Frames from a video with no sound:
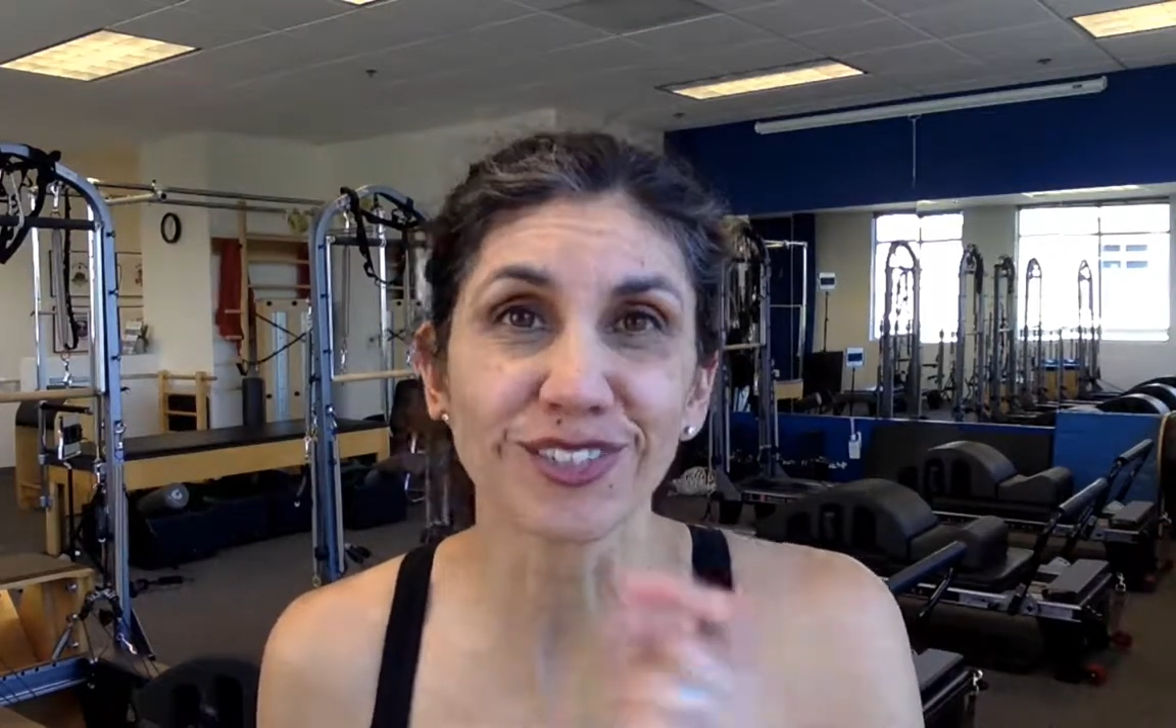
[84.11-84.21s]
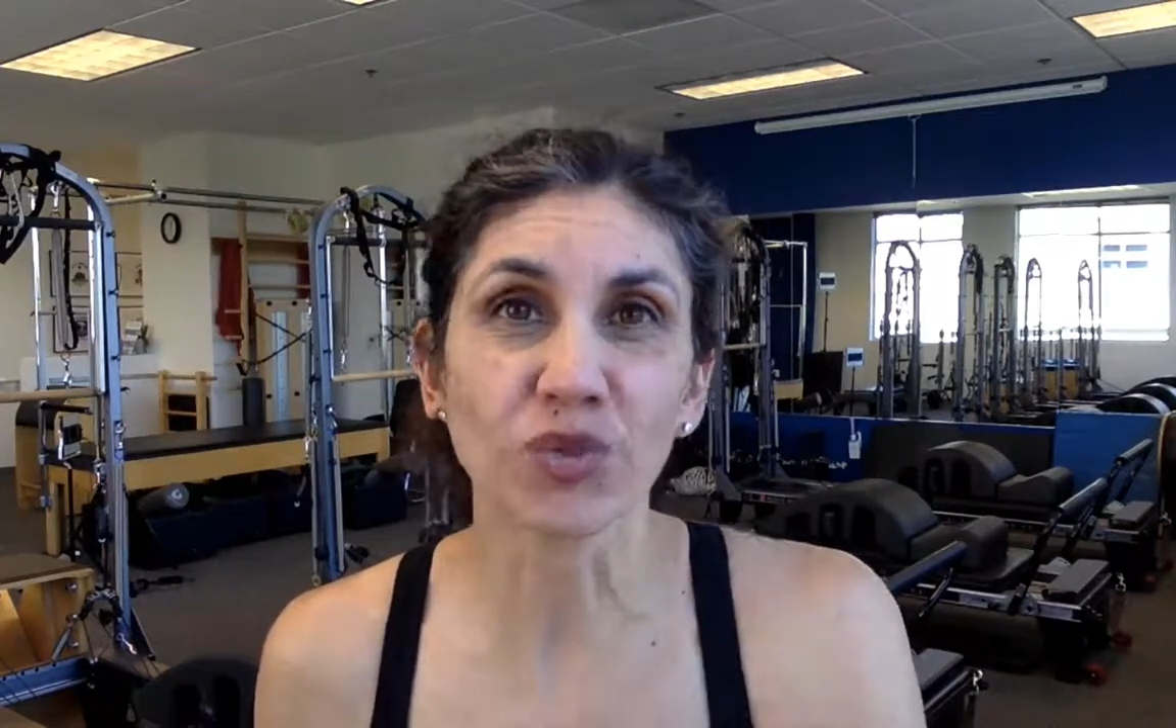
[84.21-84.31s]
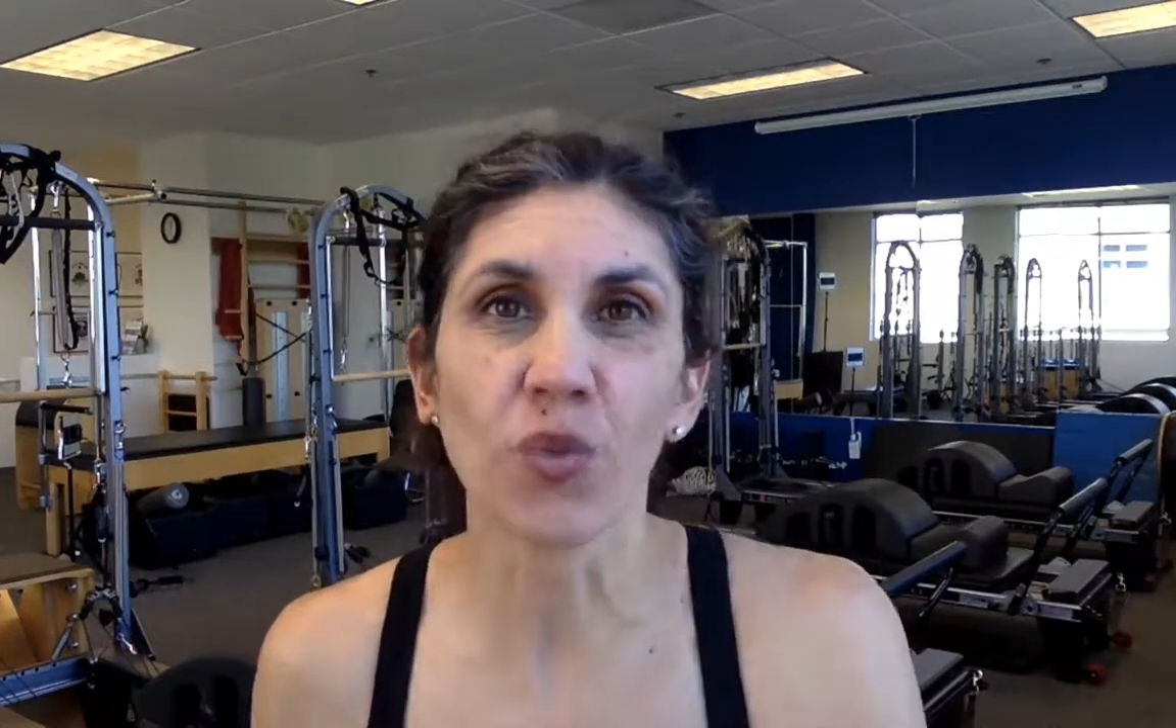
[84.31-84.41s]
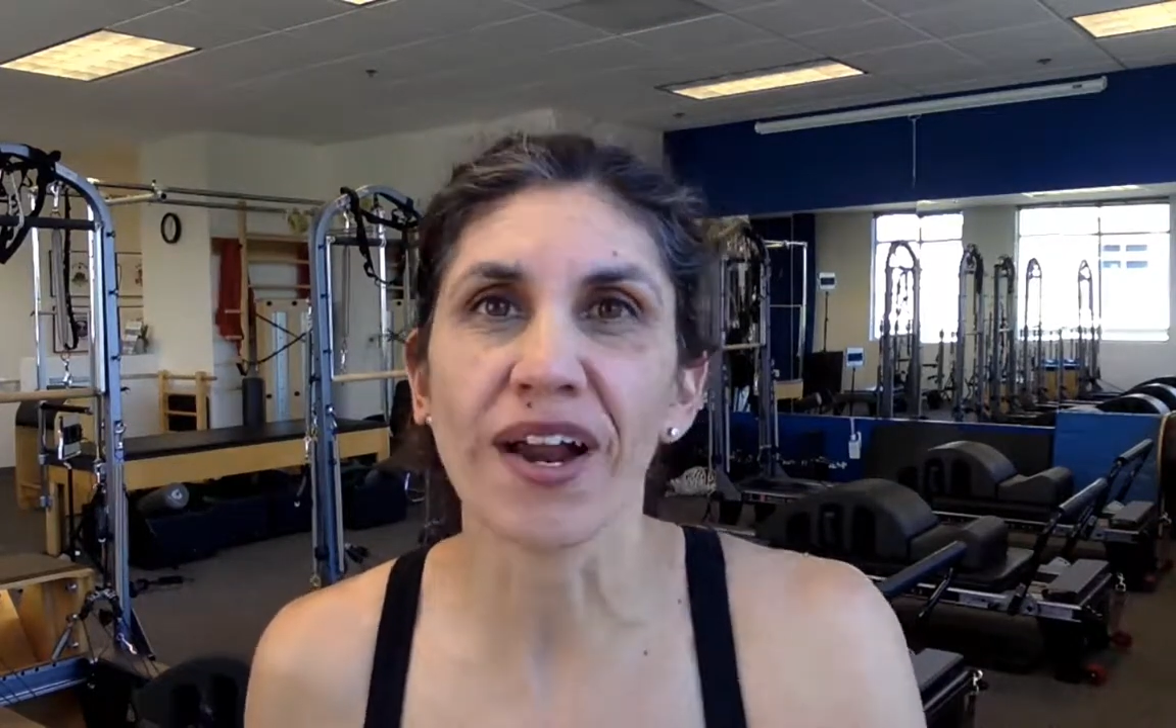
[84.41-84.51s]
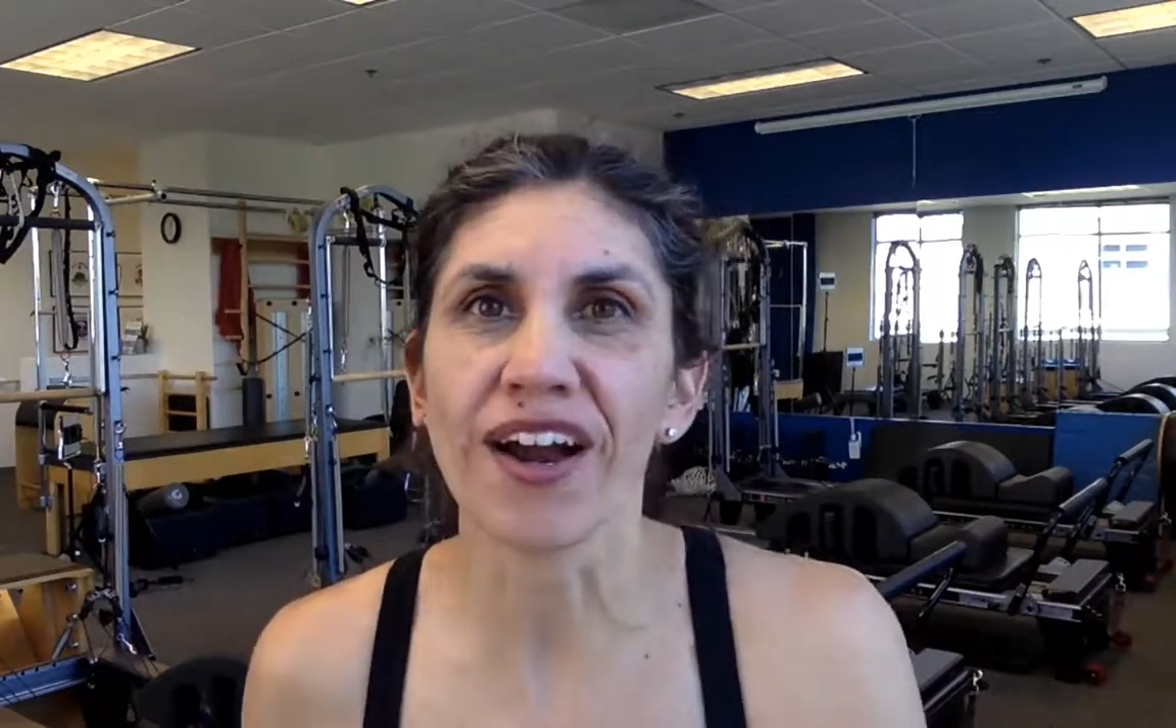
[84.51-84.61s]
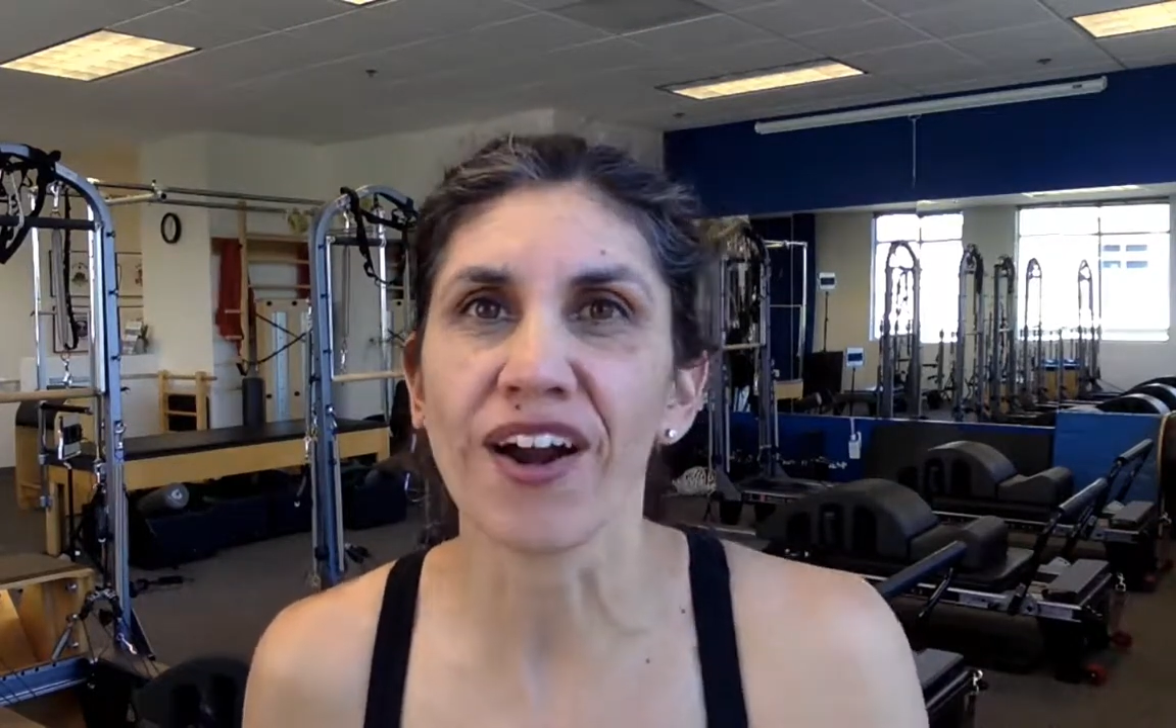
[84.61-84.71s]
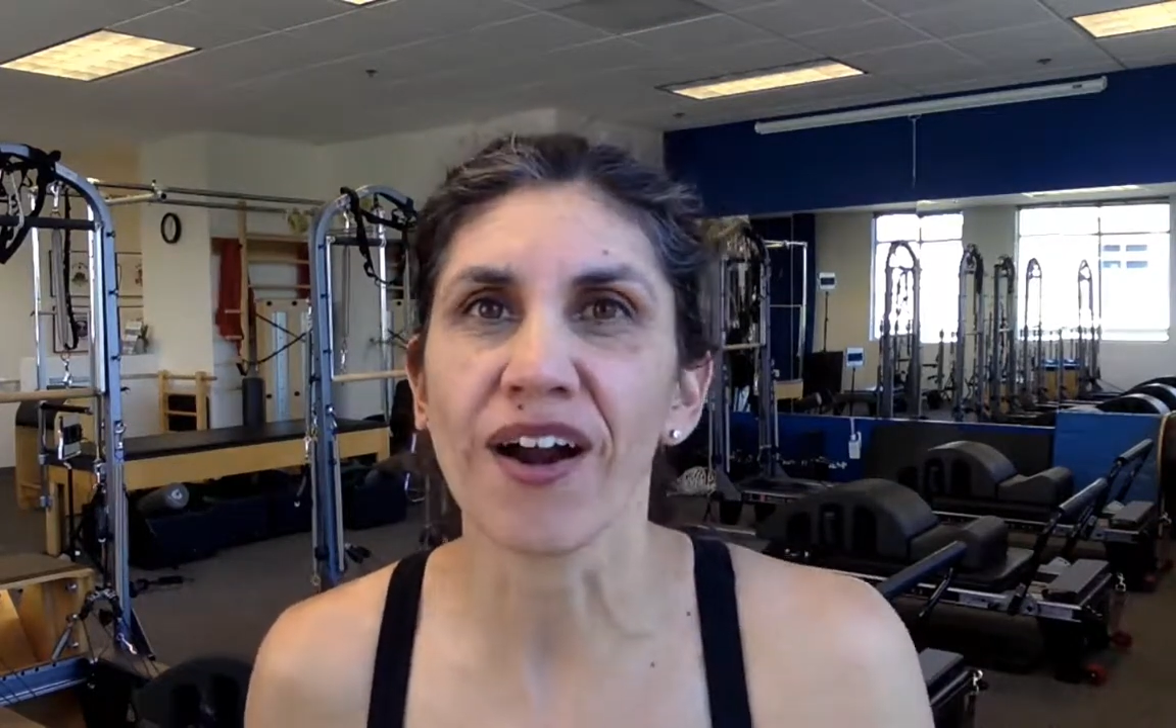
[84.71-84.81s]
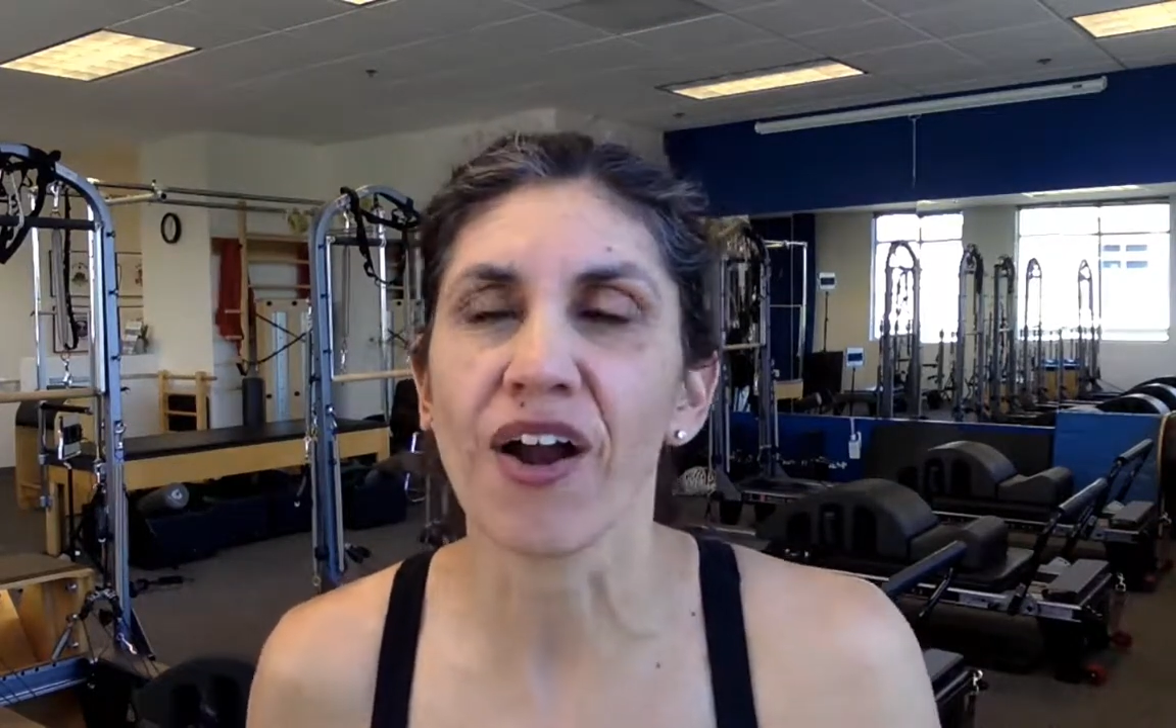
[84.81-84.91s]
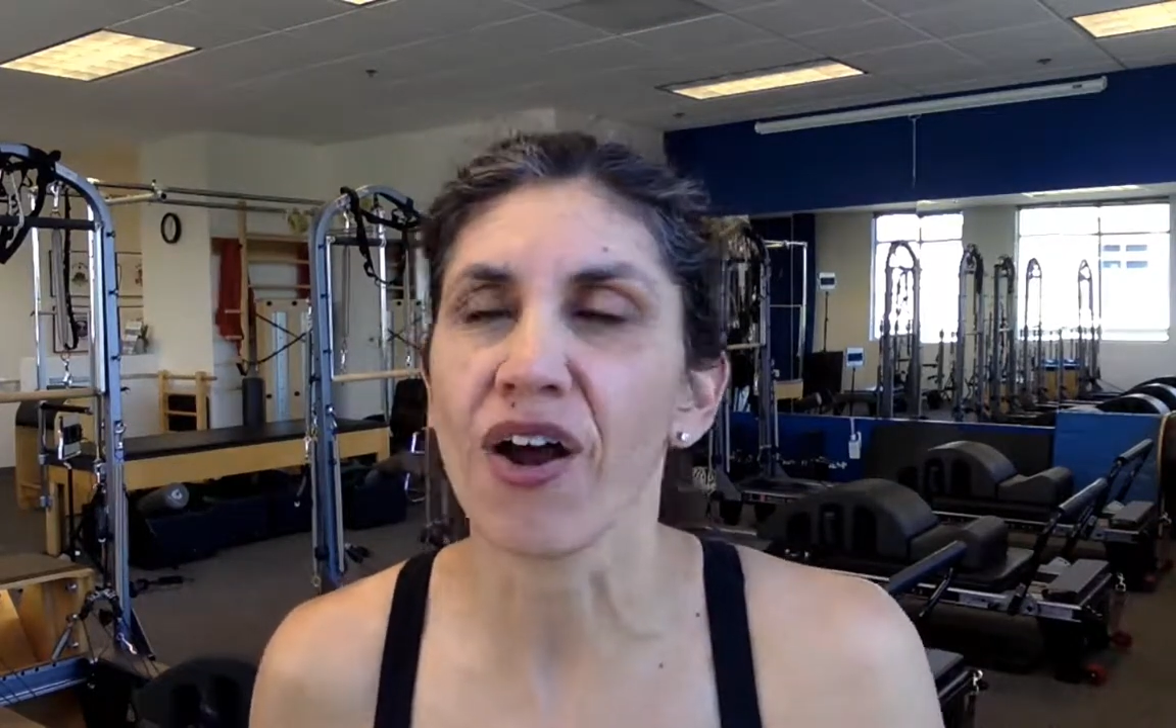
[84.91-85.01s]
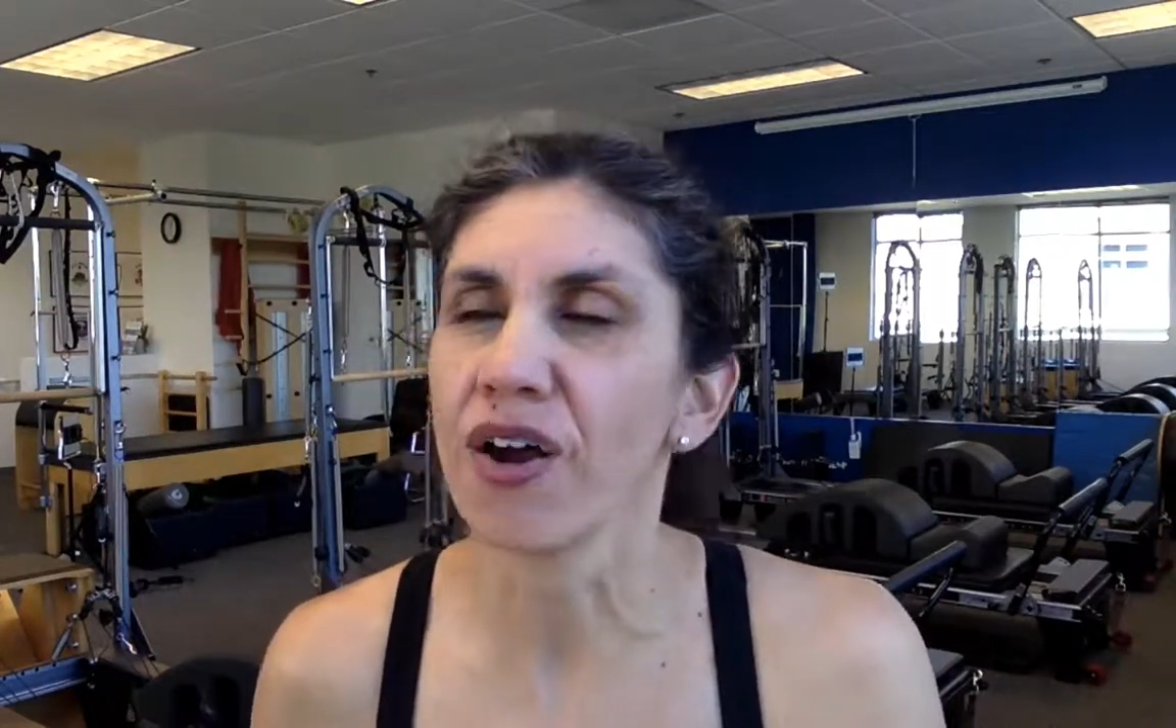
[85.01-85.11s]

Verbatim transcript: is where,